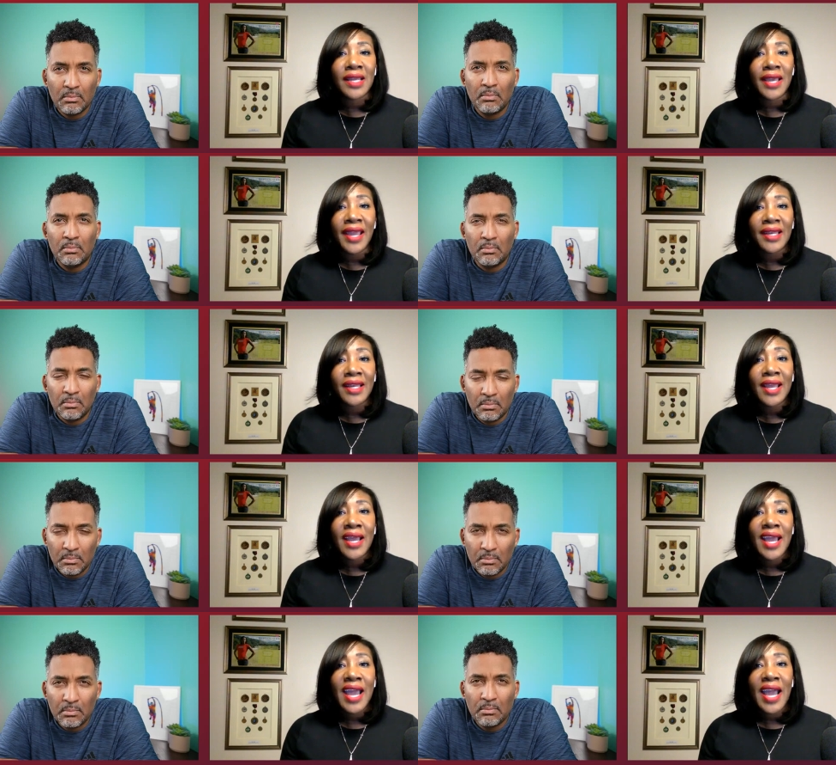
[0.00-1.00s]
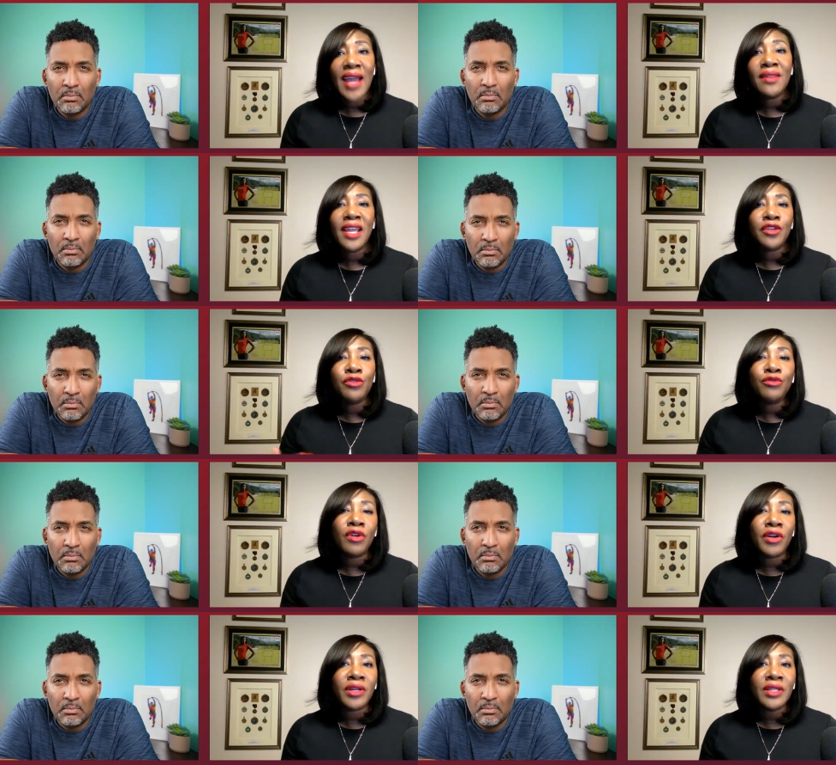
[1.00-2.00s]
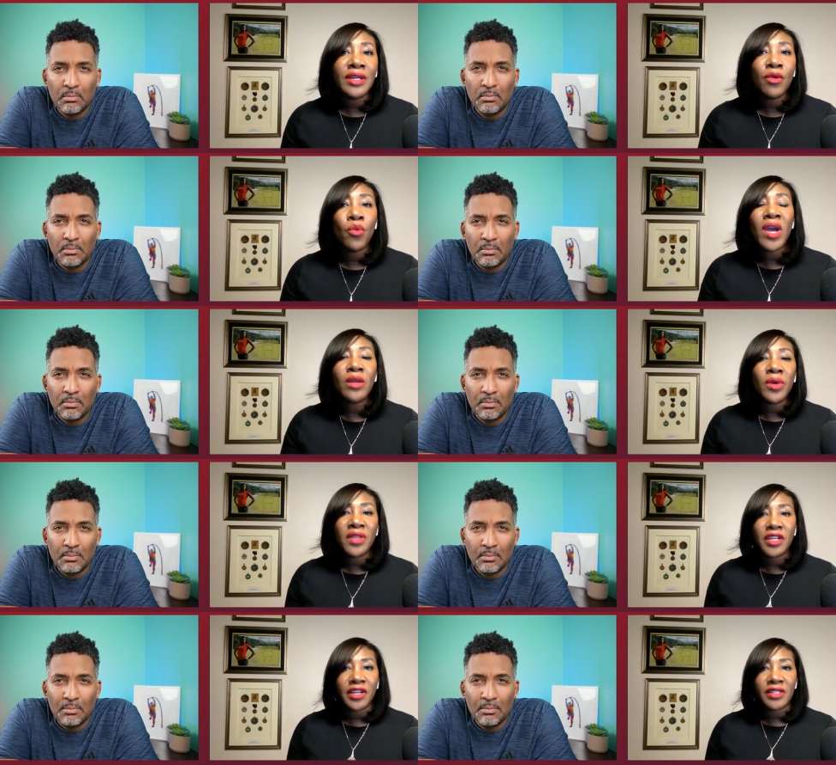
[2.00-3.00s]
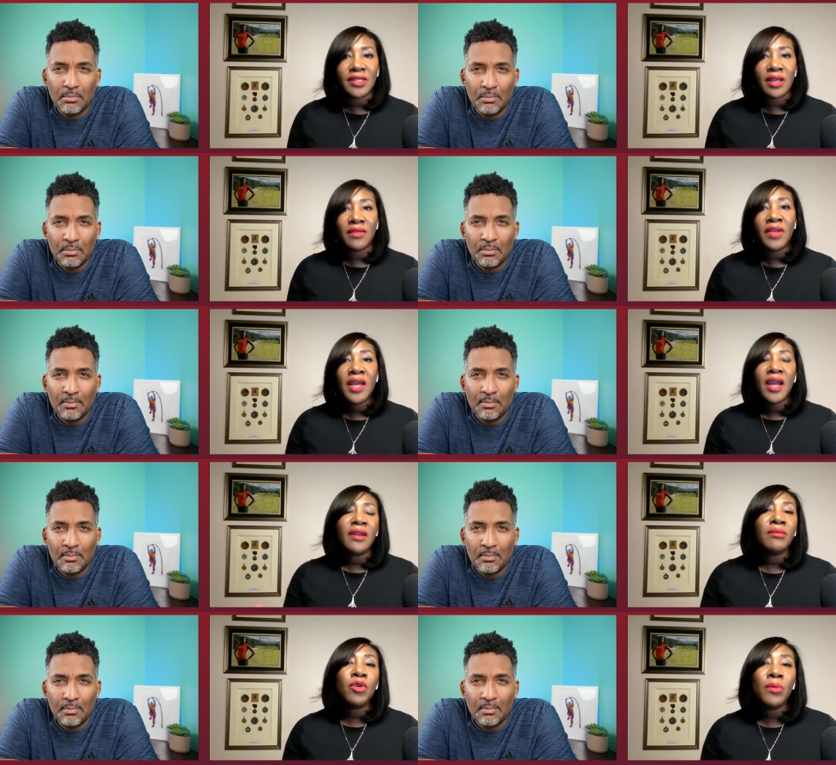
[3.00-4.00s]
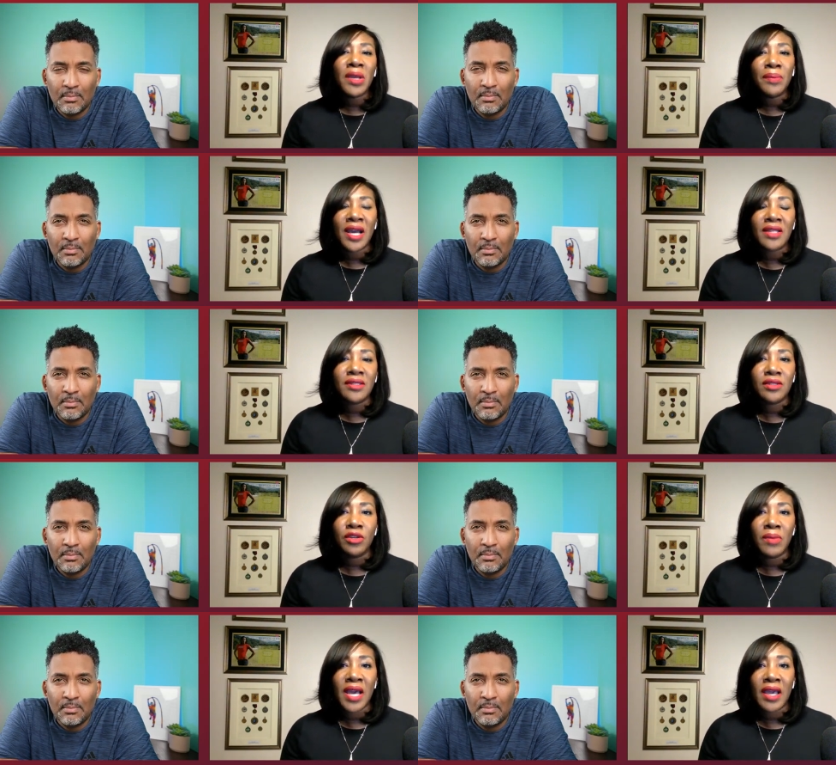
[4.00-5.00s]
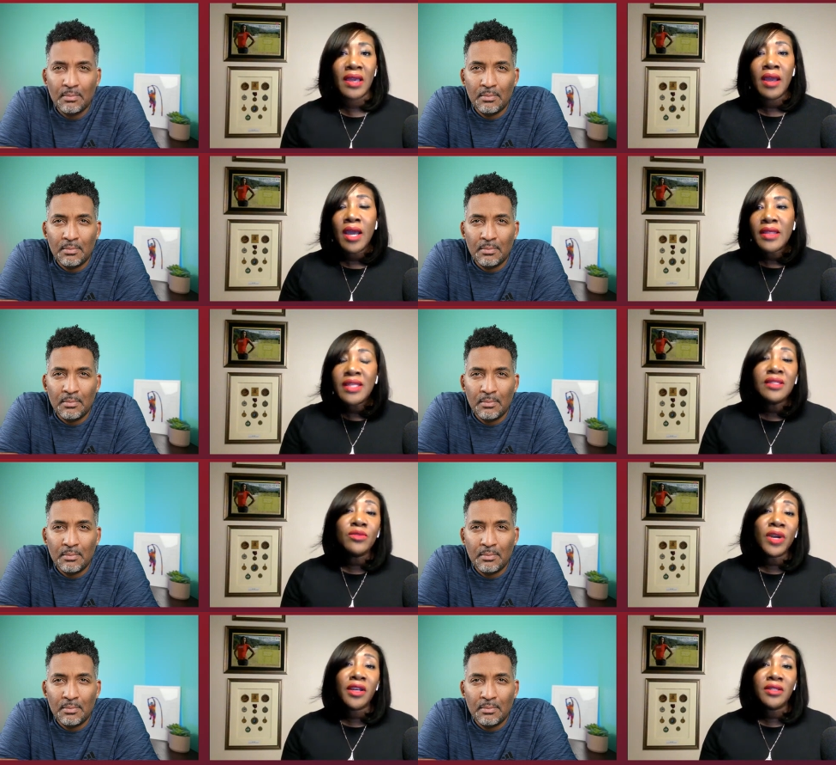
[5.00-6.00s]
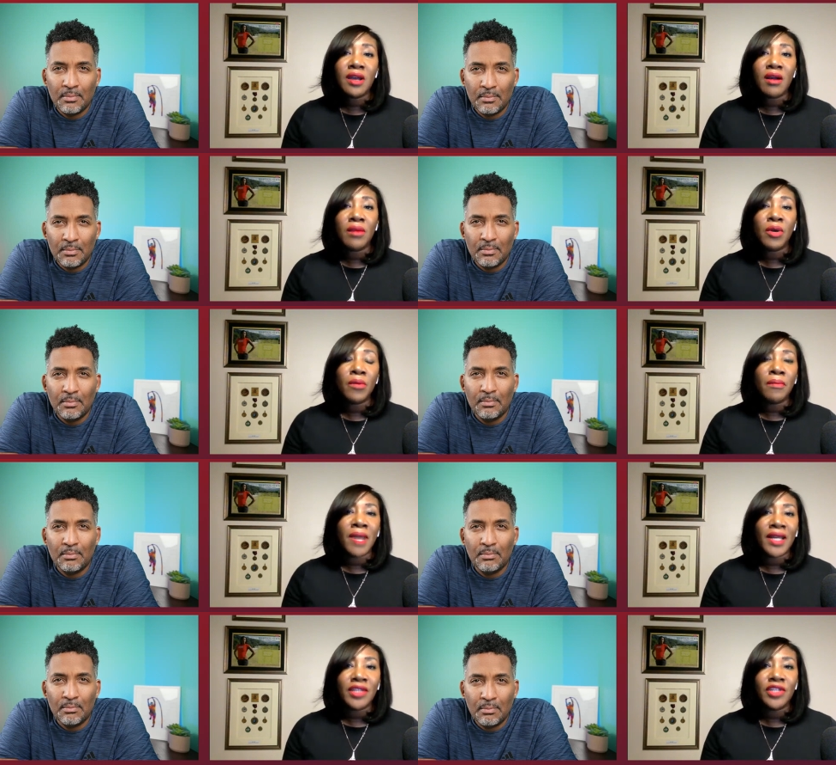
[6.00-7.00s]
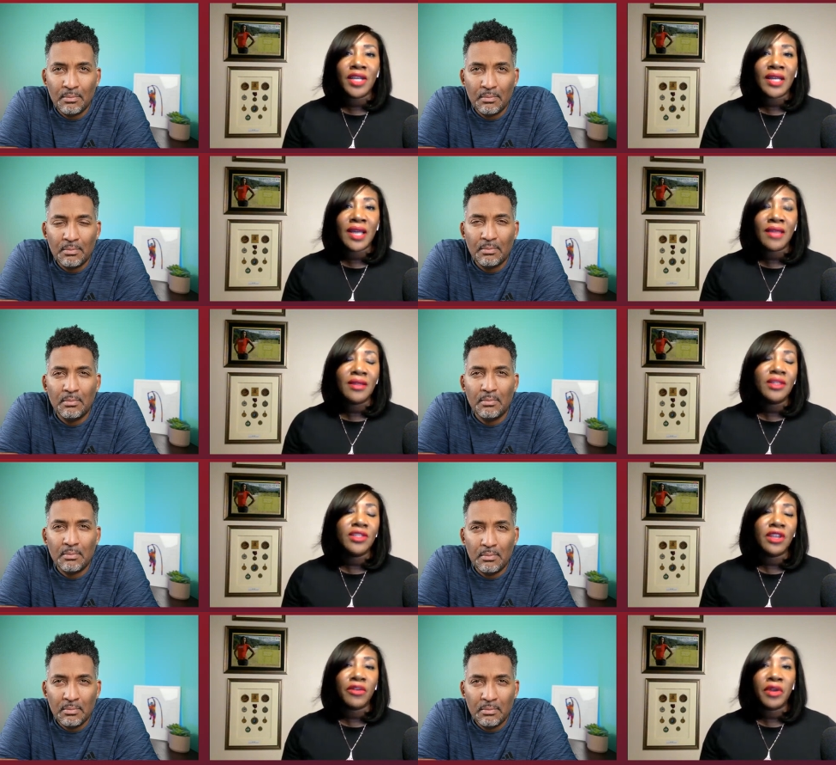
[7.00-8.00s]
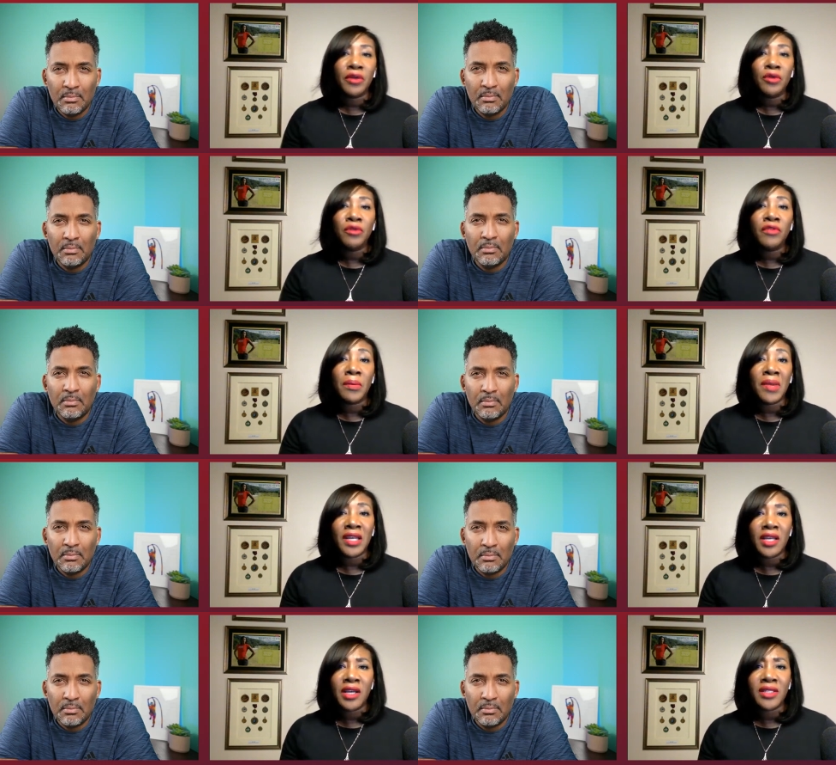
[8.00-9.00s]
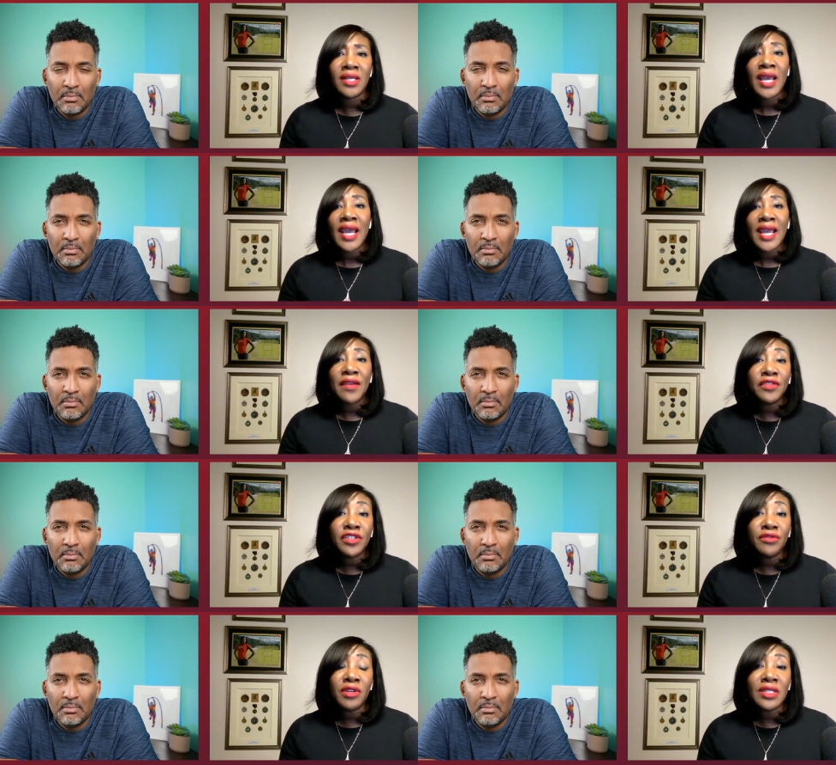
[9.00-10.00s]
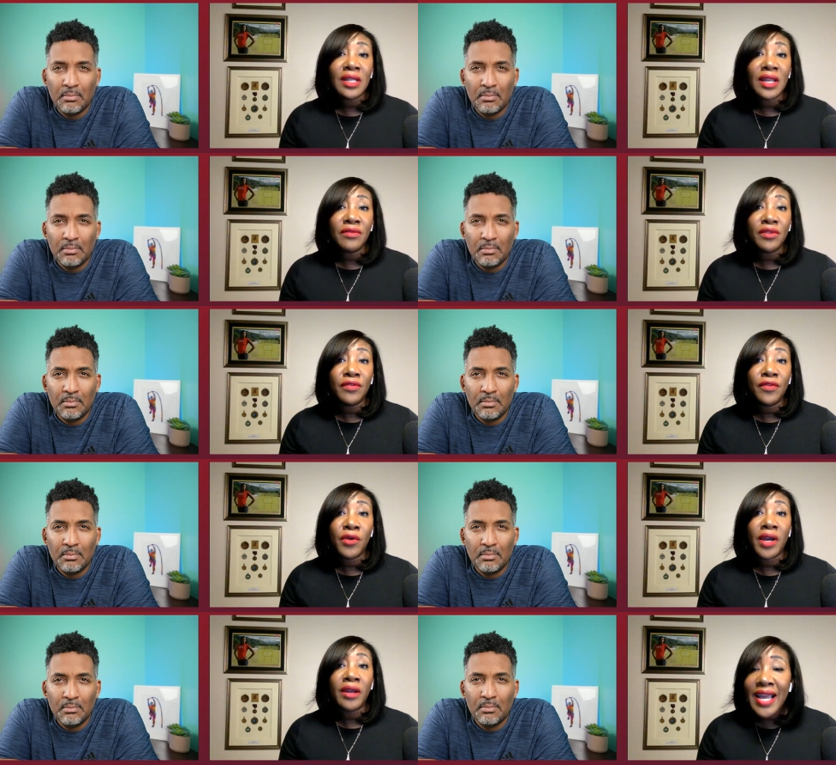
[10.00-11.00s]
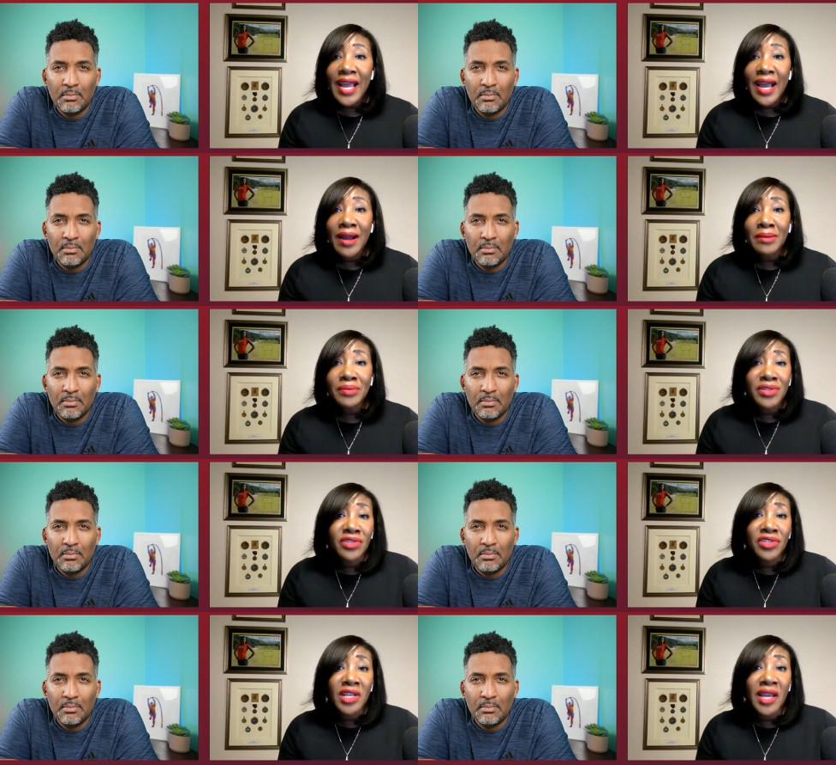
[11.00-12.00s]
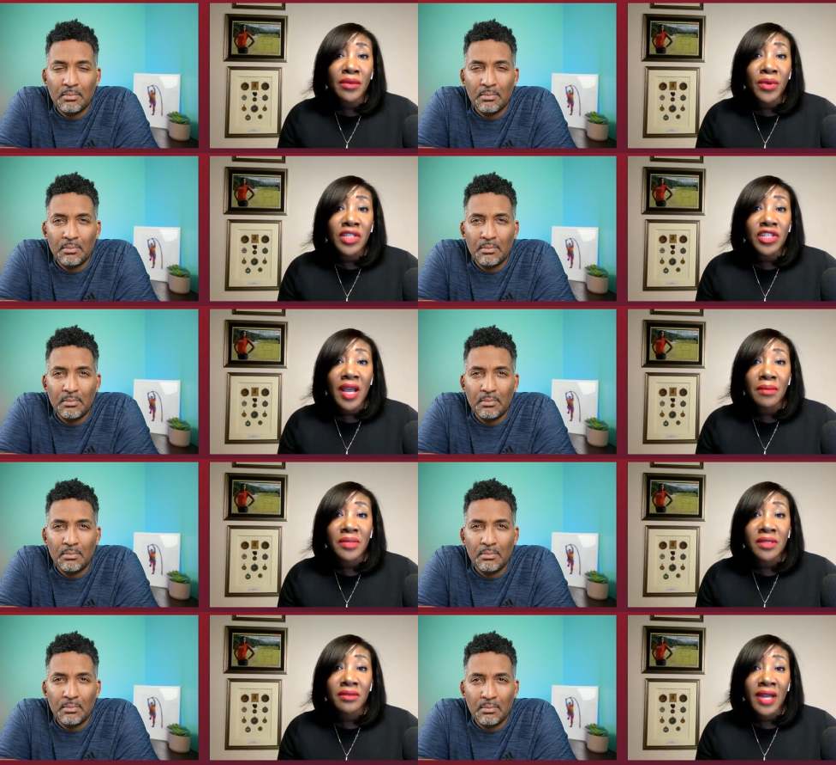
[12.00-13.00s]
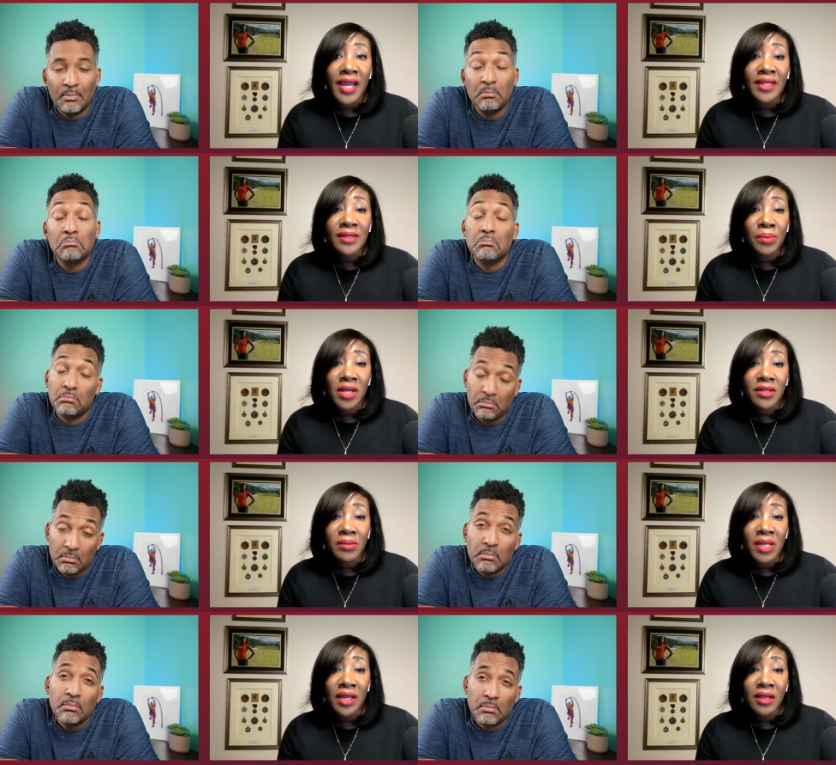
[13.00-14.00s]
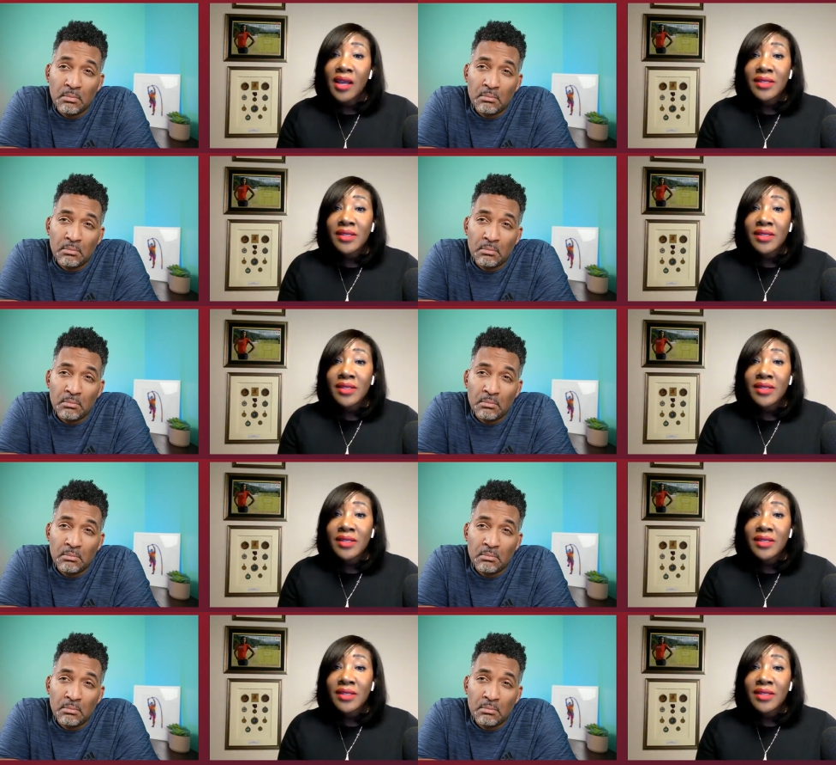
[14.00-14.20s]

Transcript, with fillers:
Speaker 1: again. And then you run well within yourself and the moment passes you by. This is where you talk about managing an athlete's career over many years. If she runs 11.4, she can win champs, right? Possibly.